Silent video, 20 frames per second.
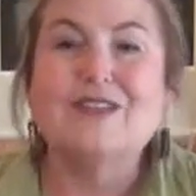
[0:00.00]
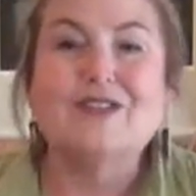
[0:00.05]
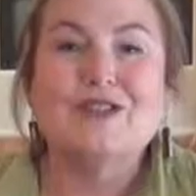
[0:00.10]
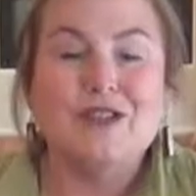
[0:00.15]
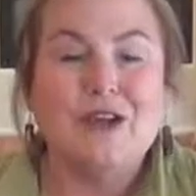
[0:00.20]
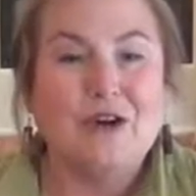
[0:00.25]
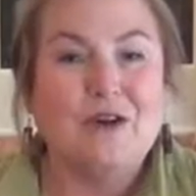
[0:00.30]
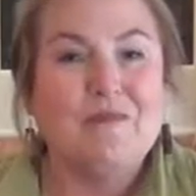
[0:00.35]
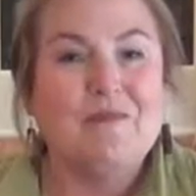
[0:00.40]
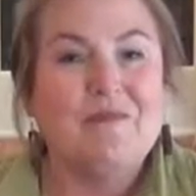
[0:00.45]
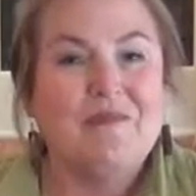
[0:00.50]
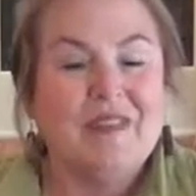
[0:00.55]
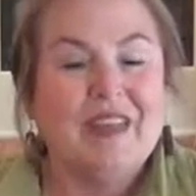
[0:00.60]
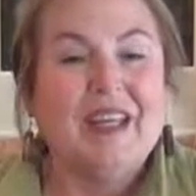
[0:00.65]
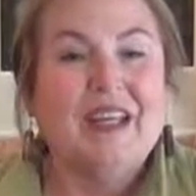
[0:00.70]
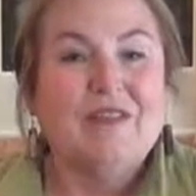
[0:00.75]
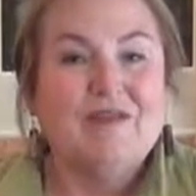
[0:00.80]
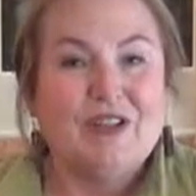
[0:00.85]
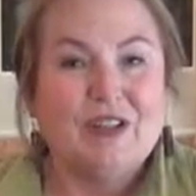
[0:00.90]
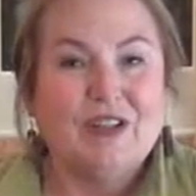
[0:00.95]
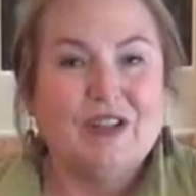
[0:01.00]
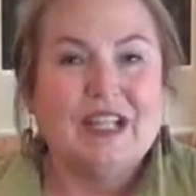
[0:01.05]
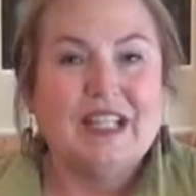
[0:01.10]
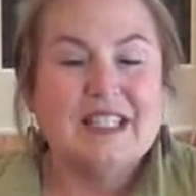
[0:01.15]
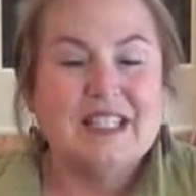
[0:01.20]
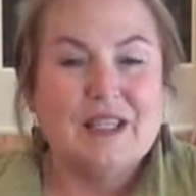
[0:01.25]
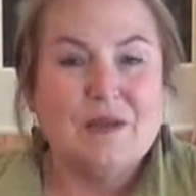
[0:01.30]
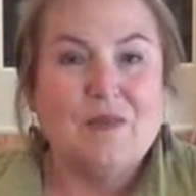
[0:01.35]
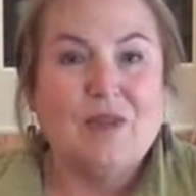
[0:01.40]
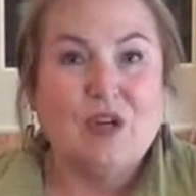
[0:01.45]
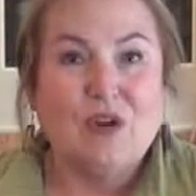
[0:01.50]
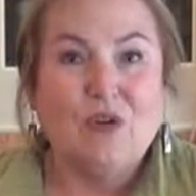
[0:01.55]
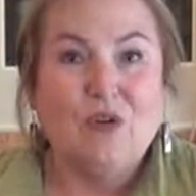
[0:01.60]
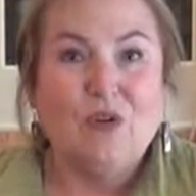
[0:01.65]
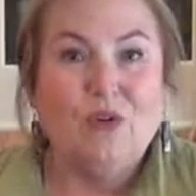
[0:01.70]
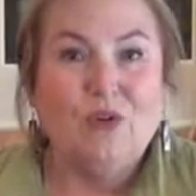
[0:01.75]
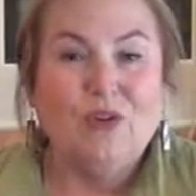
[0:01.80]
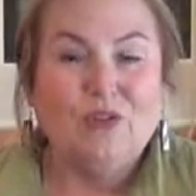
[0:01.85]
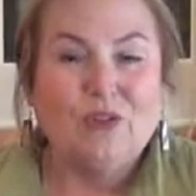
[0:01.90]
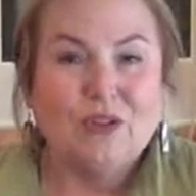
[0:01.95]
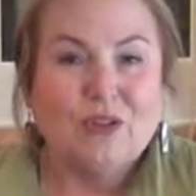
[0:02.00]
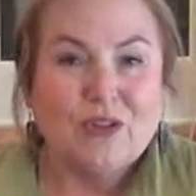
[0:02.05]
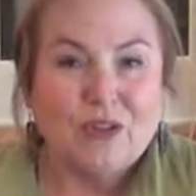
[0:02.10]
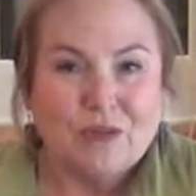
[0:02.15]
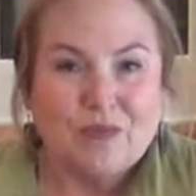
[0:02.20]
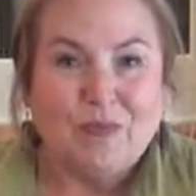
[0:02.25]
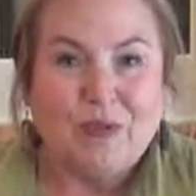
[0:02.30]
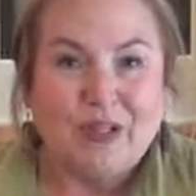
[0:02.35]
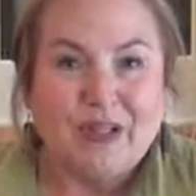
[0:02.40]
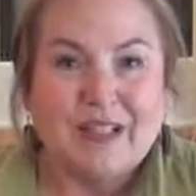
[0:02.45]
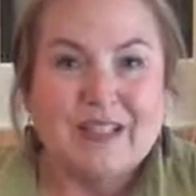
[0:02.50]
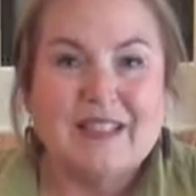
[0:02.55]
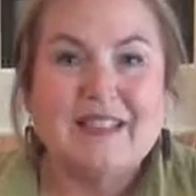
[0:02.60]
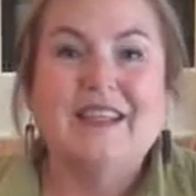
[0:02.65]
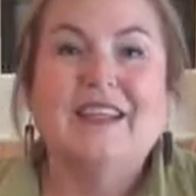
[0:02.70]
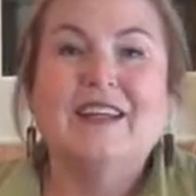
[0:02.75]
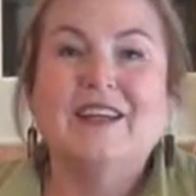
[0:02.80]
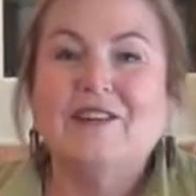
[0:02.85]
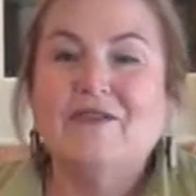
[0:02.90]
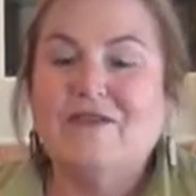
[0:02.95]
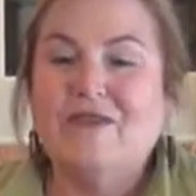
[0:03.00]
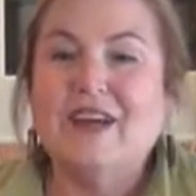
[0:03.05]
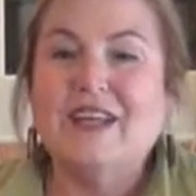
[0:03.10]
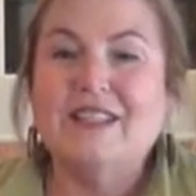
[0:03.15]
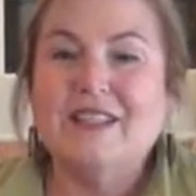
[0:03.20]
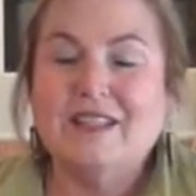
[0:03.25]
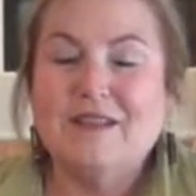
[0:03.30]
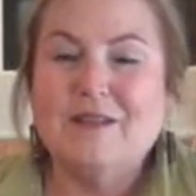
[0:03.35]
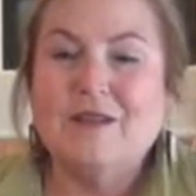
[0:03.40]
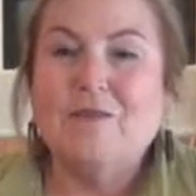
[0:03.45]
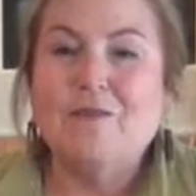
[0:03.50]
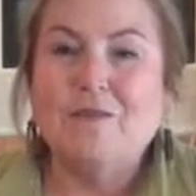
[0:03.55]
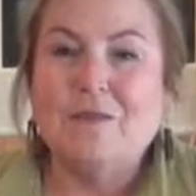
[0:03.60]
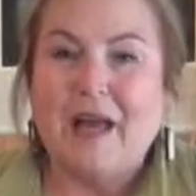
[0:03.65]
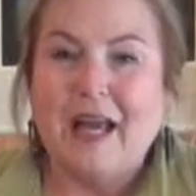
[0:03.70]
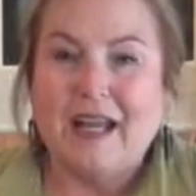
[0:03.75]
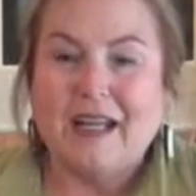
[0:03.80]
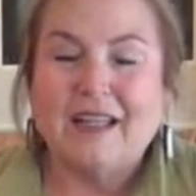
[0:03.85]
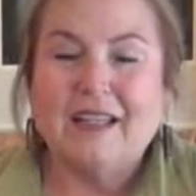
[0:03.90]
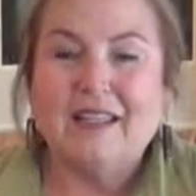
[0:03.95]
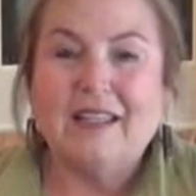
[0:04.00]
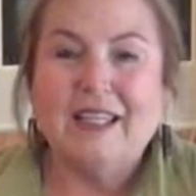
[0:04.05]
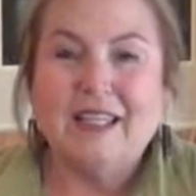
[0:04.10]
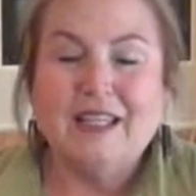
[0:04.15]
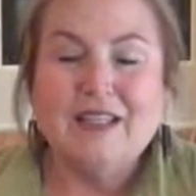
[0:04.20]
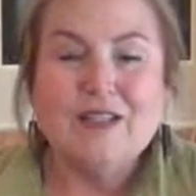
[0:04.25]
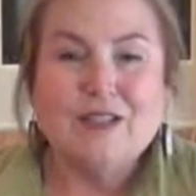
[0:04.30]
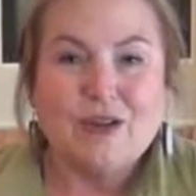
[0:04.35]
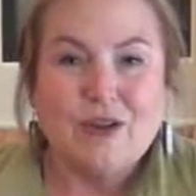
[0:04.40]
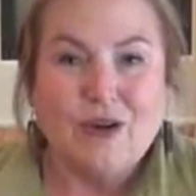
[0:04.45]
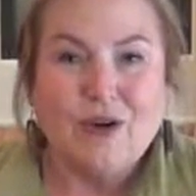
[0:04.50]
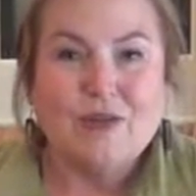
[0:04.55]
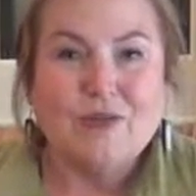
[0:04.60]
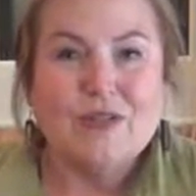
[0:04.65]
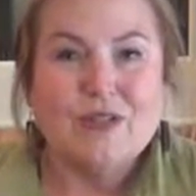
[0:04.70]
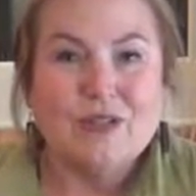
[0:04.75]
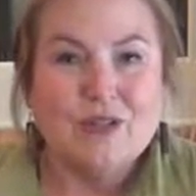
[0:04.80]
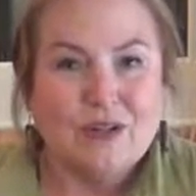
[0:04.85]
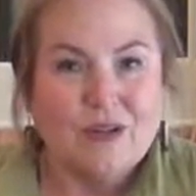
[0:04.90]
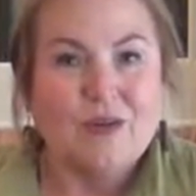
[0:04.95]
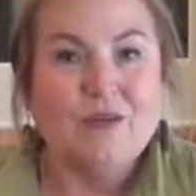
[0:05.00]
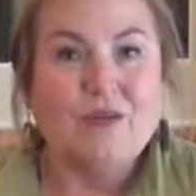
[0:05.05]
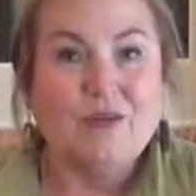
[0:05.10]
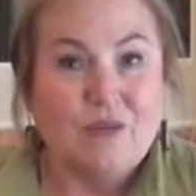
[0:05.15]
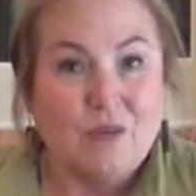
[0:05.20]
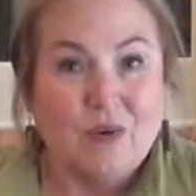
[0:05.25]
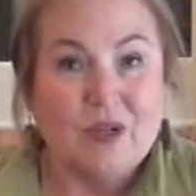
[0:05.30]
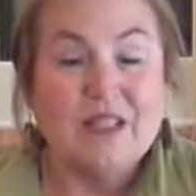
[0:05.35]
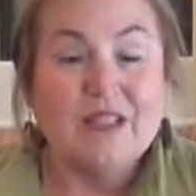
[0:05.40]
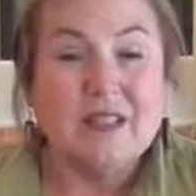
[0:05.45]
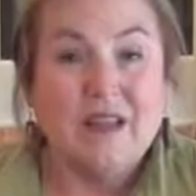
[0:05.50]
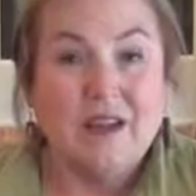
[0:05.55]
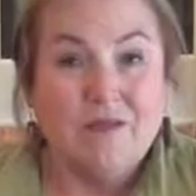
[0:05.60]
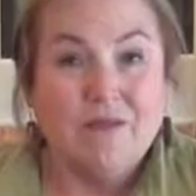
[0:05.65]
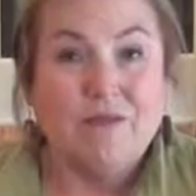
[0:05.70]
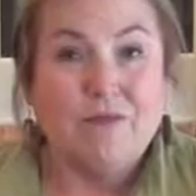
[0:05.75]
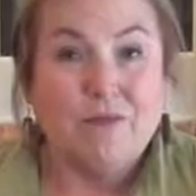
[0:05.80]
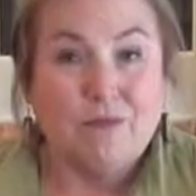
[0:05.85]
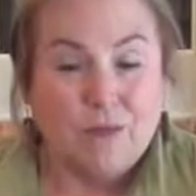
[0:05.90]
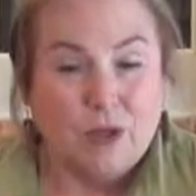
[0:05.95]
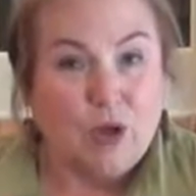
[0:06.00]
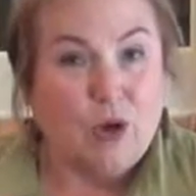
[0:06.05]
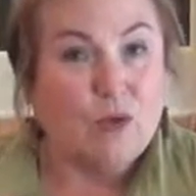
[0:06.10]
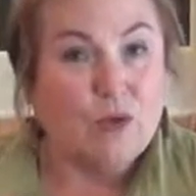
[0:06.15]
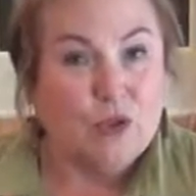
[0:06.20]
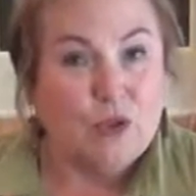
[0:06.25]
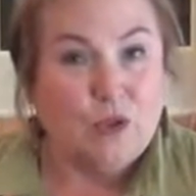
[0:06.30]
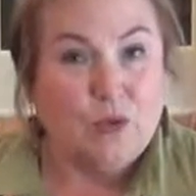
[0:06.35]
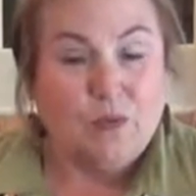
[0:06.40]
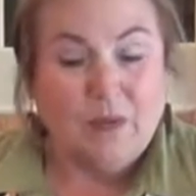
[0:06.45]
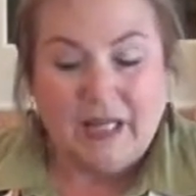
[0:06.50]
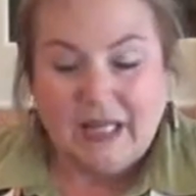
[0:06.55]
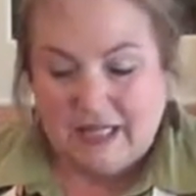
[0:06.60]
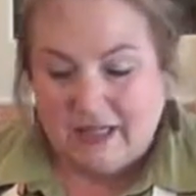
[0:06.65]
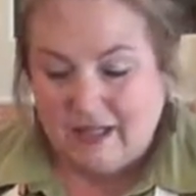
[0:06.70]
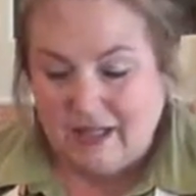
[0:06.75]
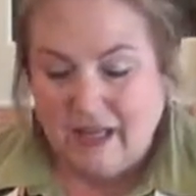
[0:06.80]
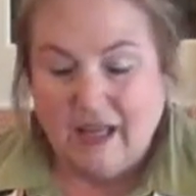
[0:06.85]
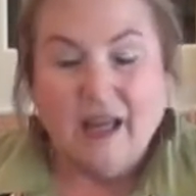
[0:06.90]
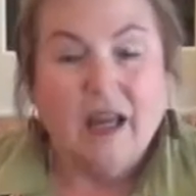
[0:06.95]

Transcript: So if you look in some of the older cookbooks, pheasant back in the East Coast was a go-to meat.